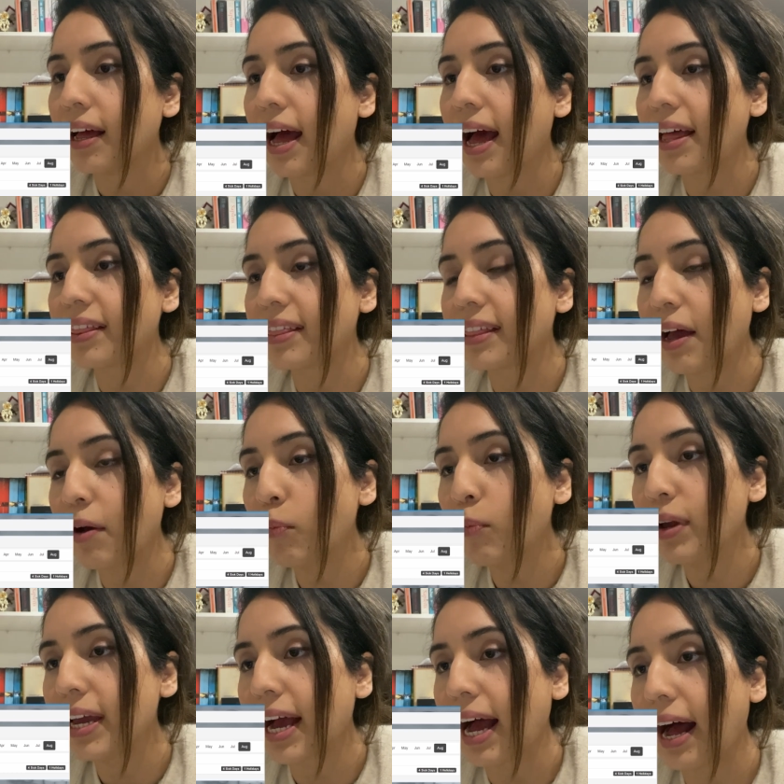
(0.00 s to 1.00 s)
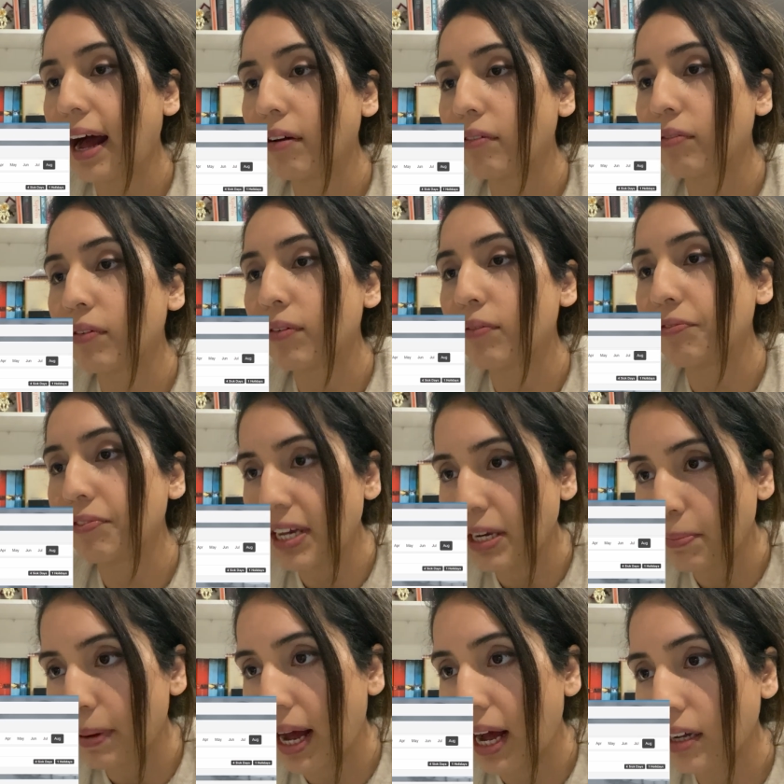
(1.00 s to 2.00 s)
And then we have
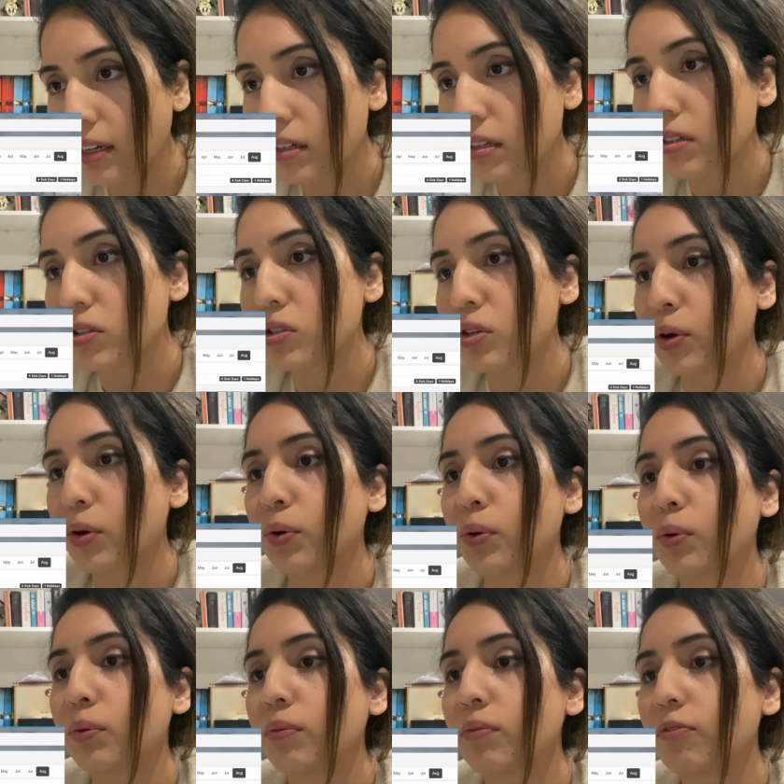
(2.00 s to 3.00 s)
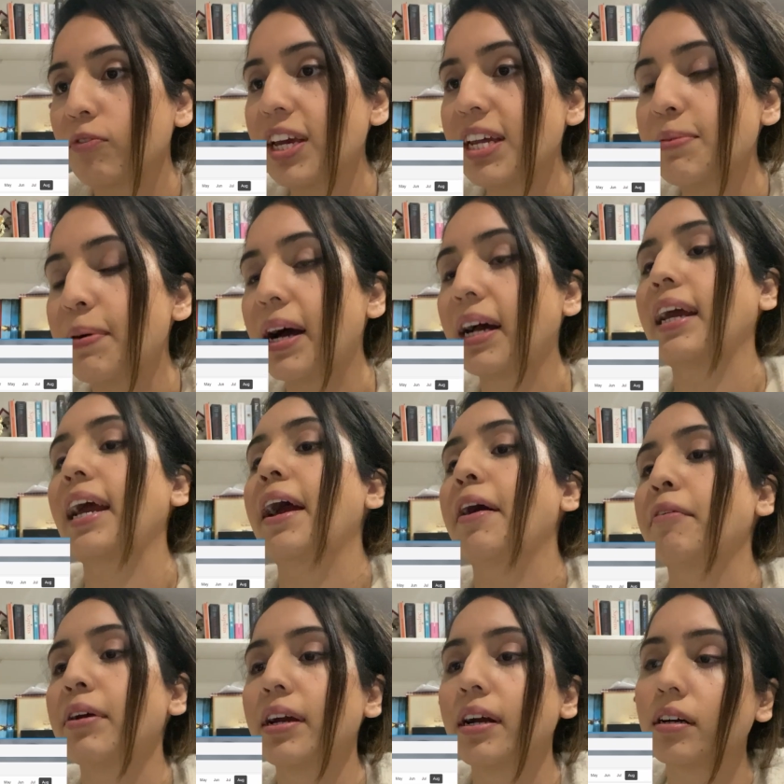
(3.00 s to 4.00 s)
feedback. So feedback
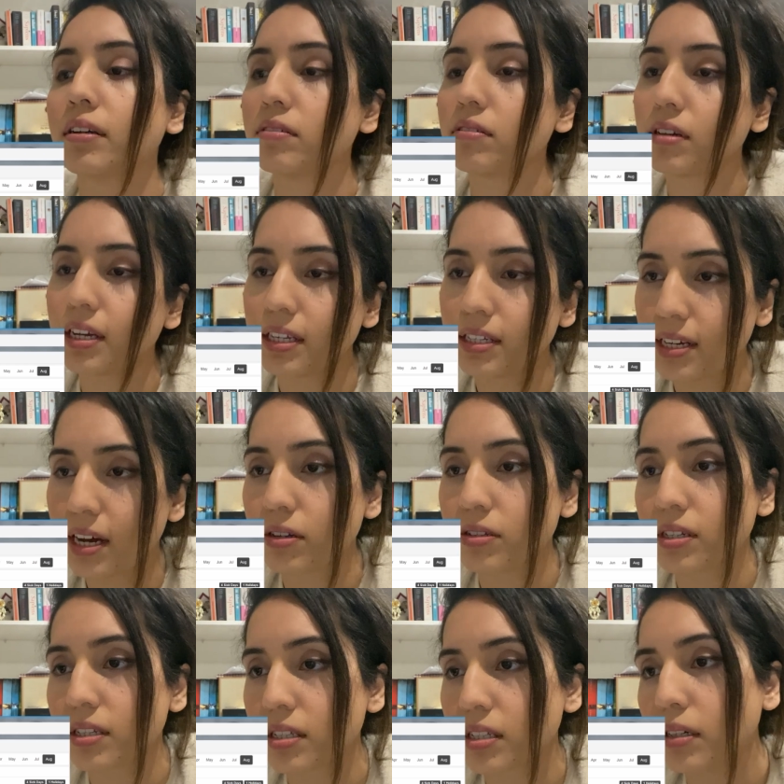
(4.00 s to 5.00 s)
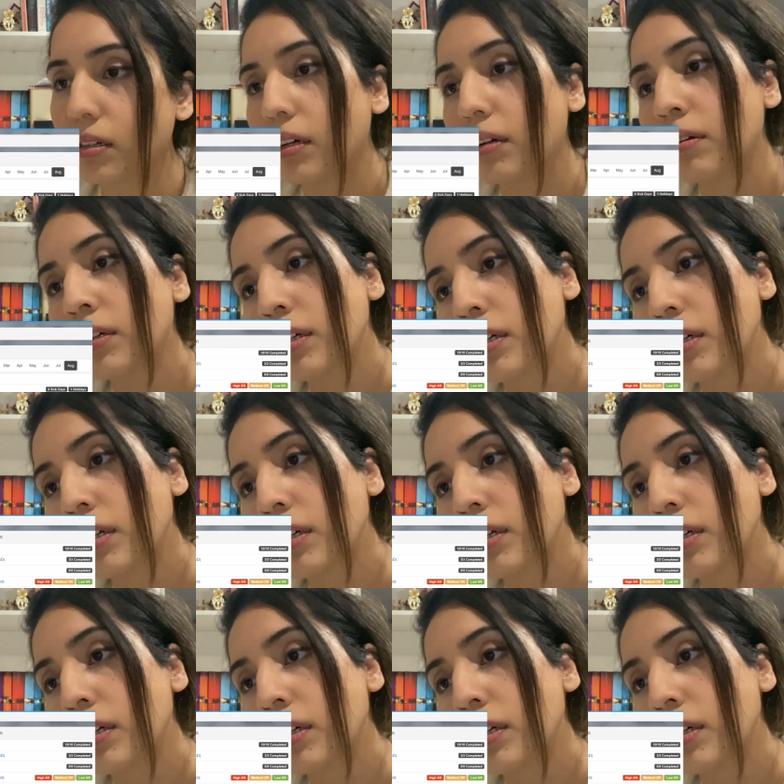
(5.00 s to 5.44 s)
area, it tells us the